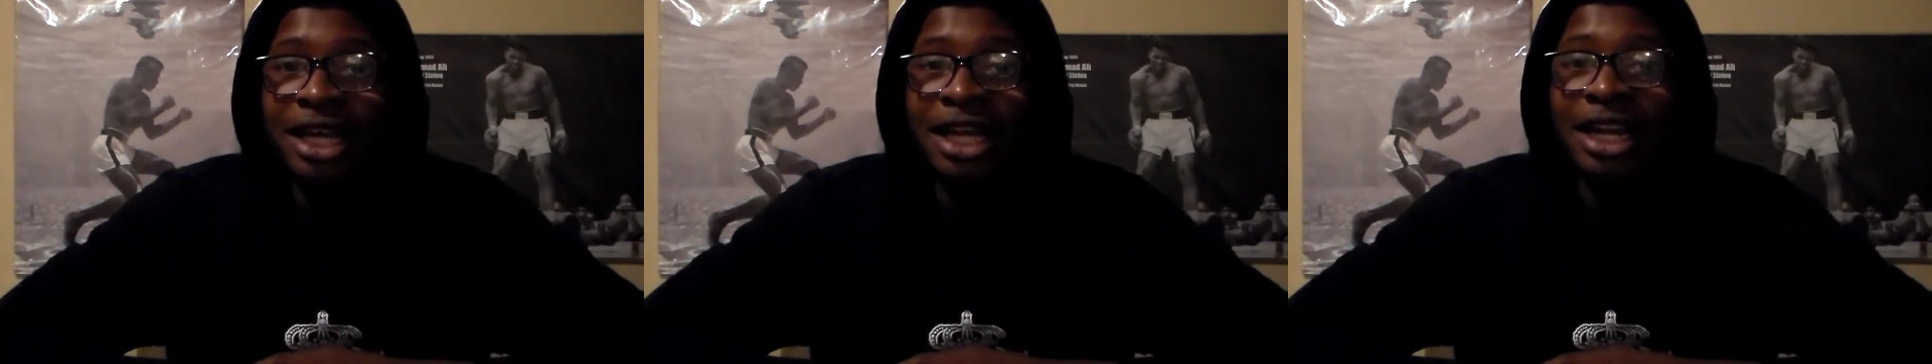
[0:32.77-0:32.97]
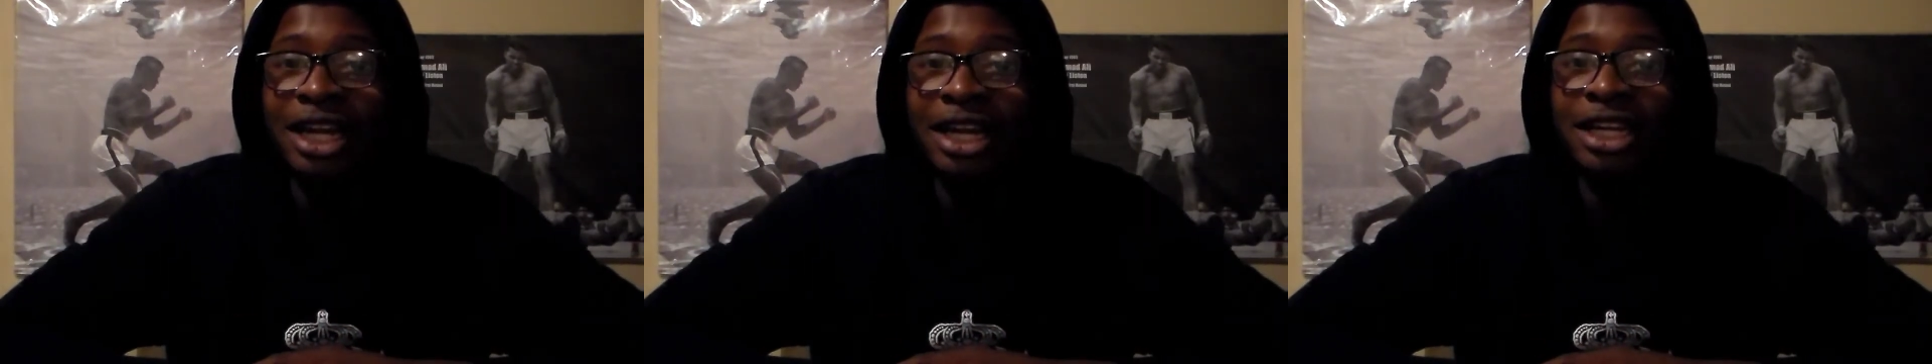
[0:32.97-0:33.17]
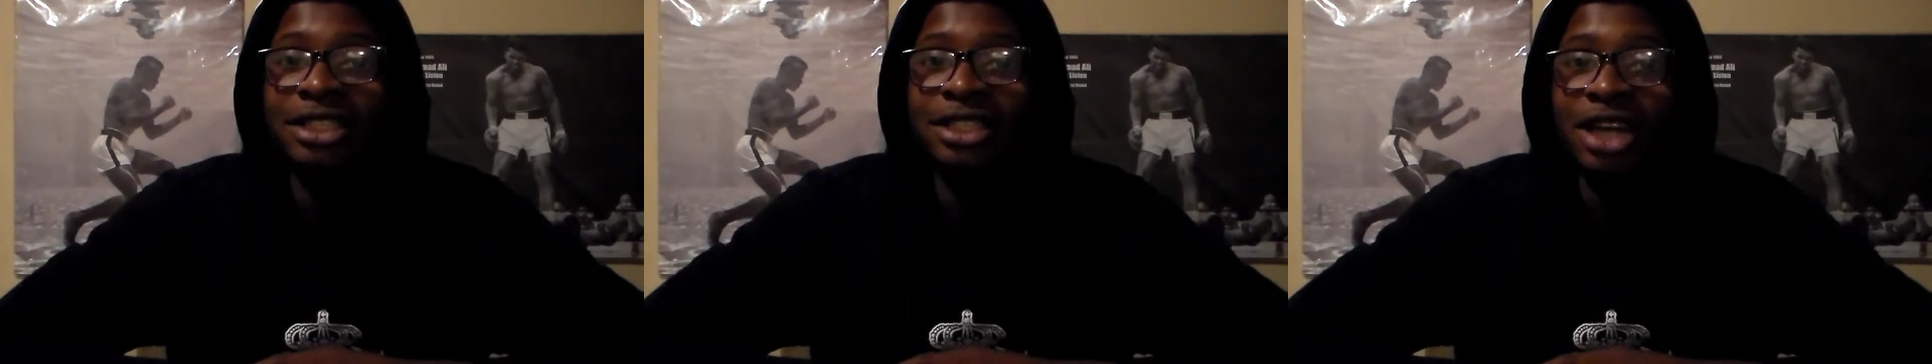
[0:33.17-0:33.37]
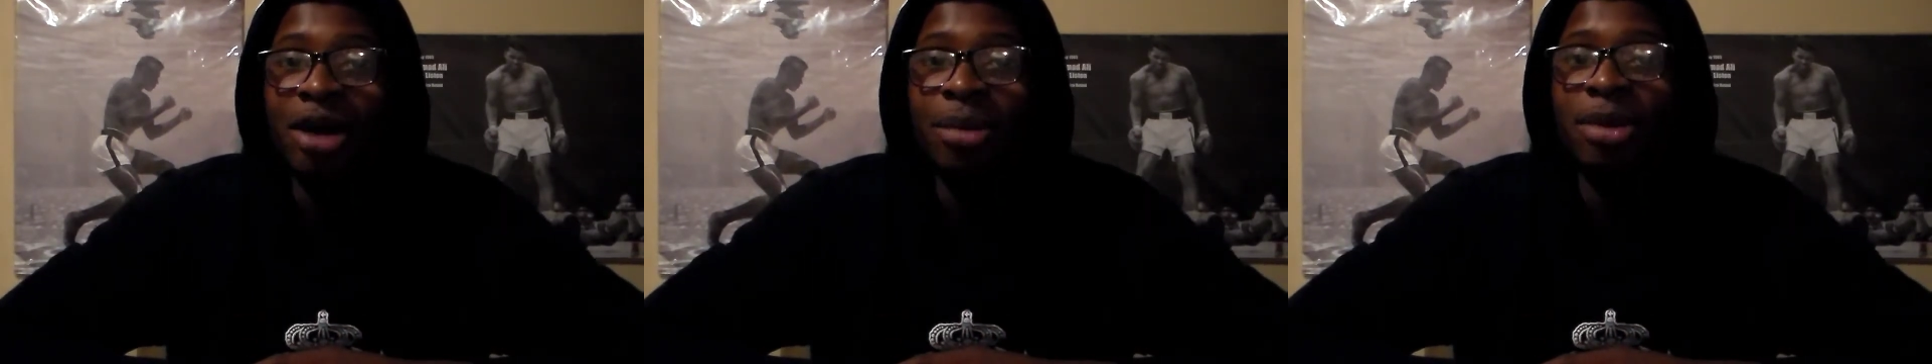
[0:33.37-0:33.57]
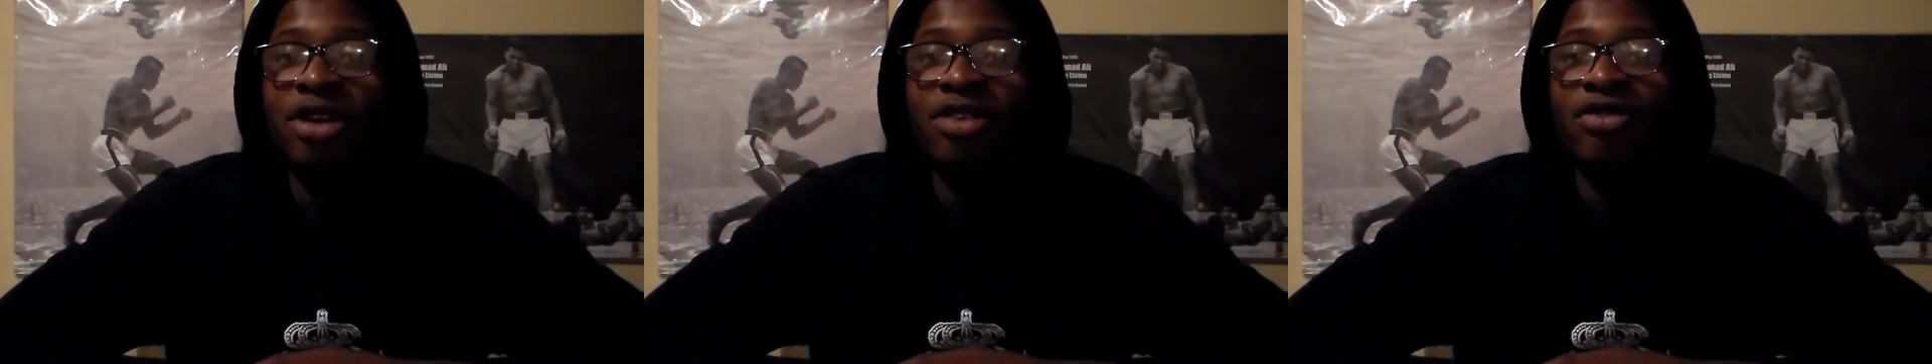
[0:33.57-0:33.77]
NLE
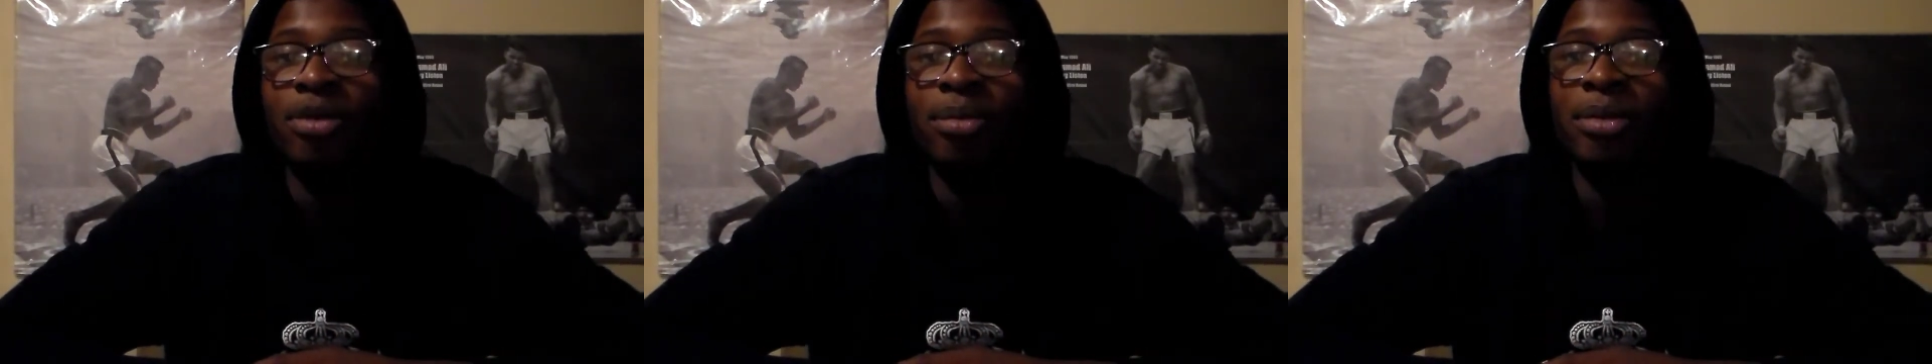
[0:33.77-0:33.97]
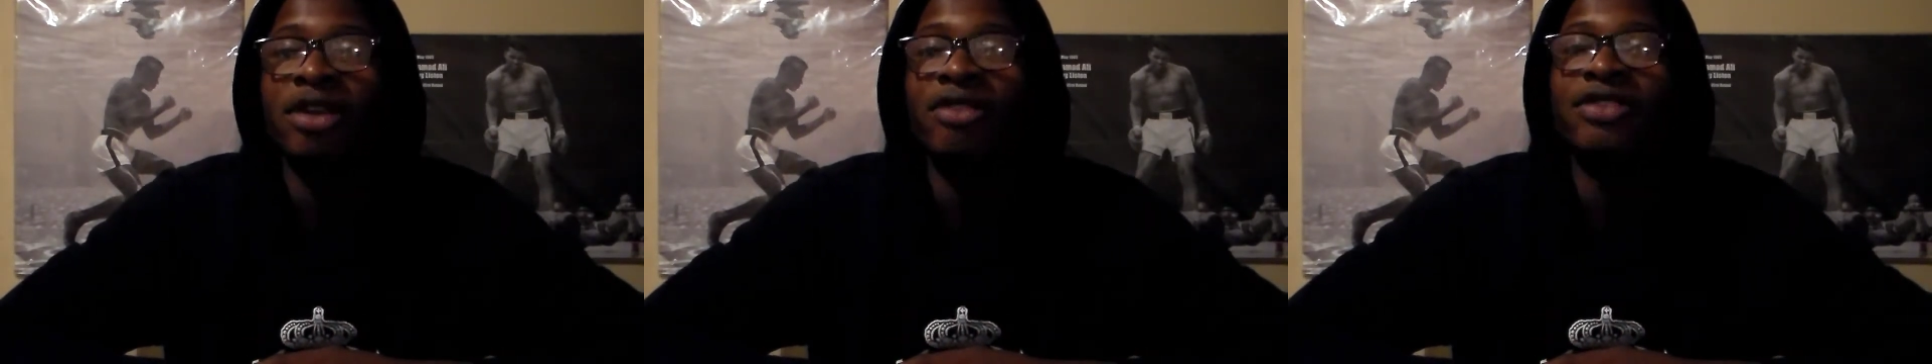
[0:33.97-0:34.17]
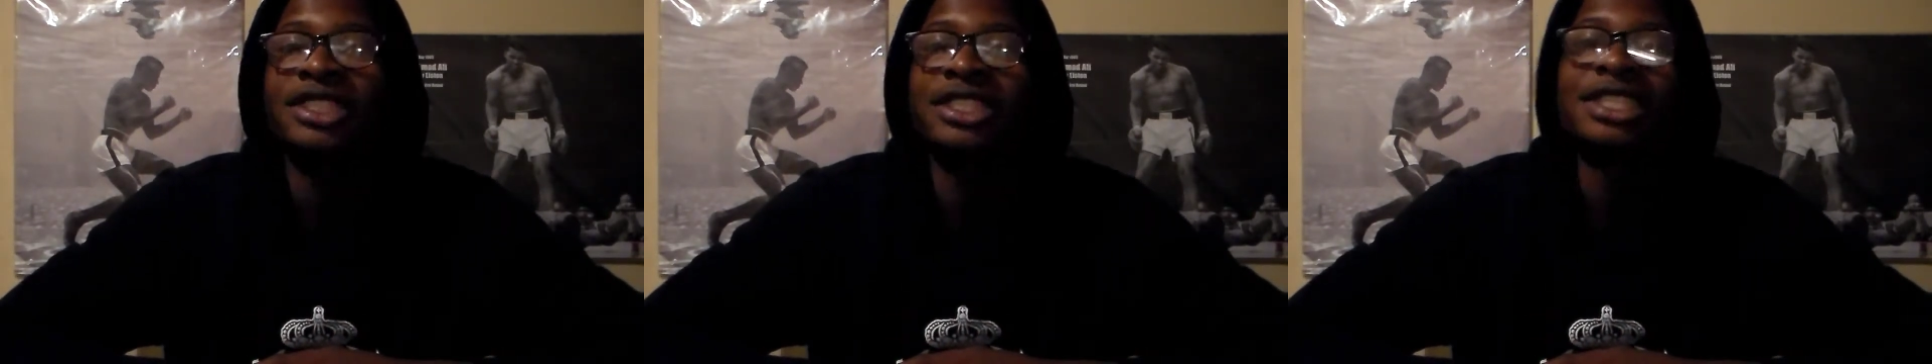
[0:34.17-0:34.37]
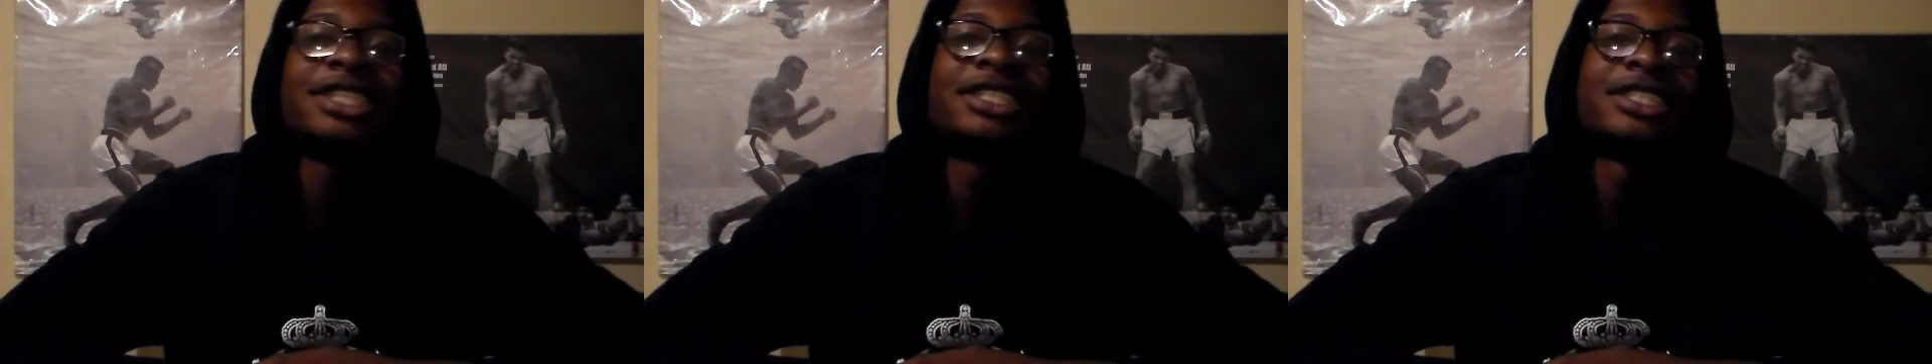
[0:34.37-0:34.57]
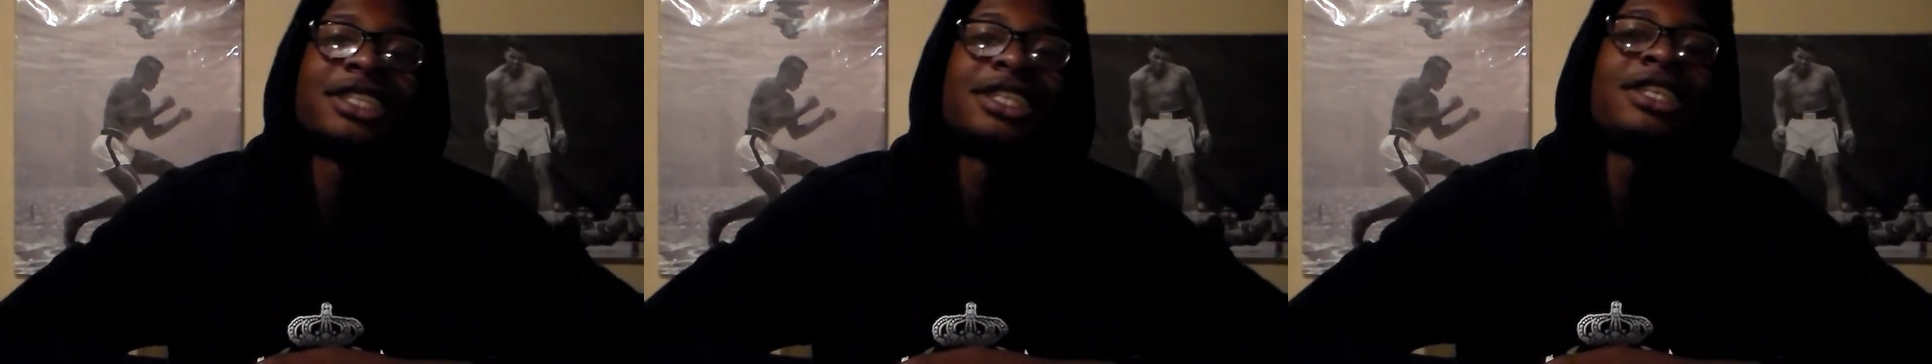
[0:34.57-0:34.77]
Choppa, he from Memphis,
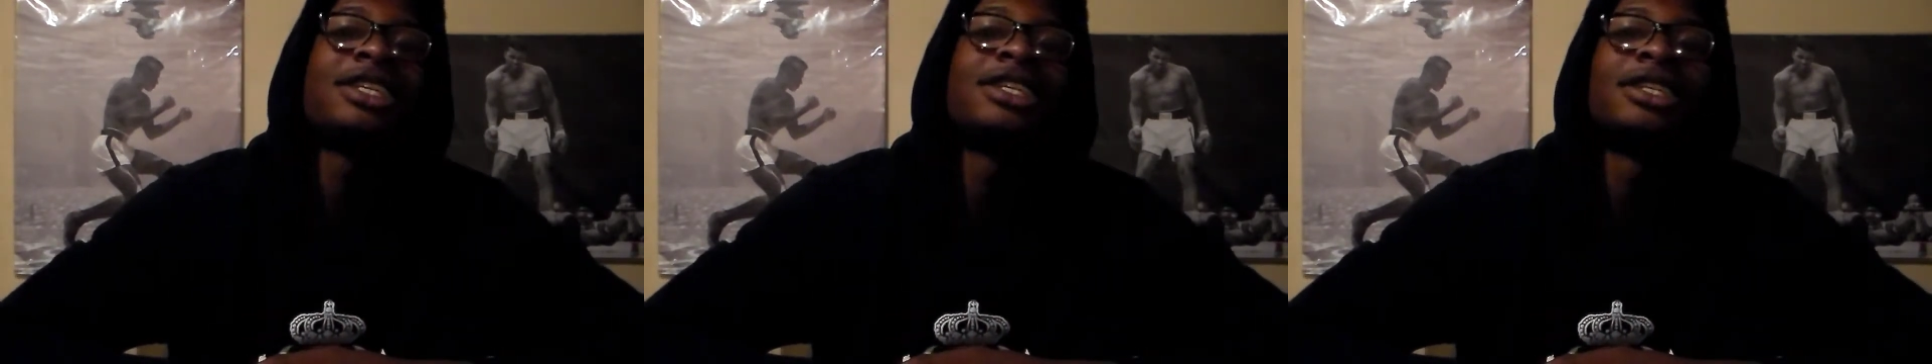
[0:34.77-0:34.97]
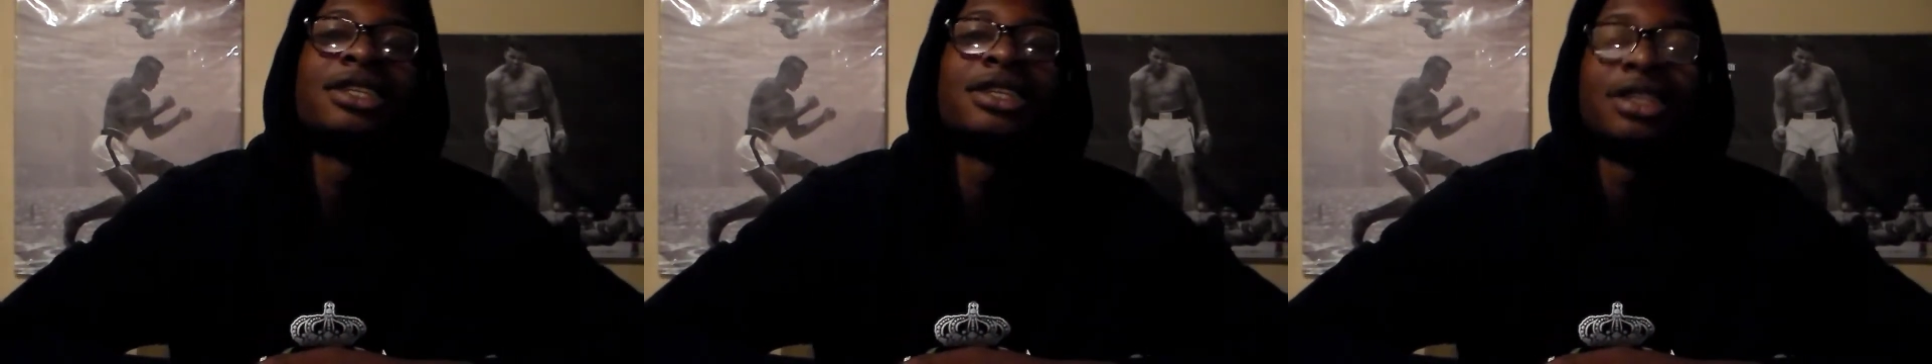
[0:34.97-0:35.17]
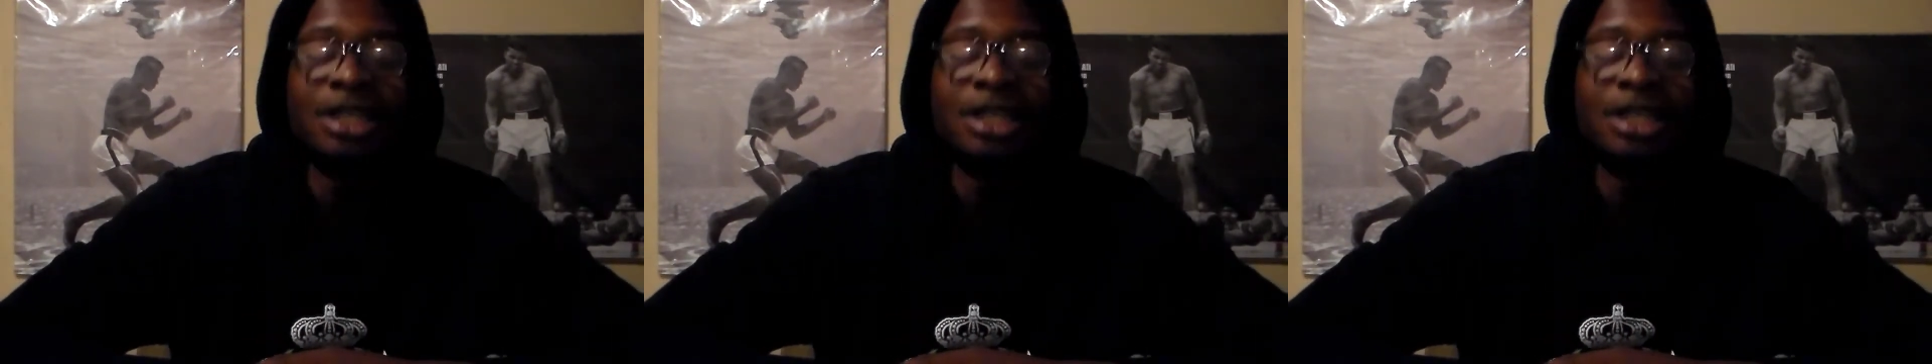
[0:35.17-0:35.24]
Tennessee.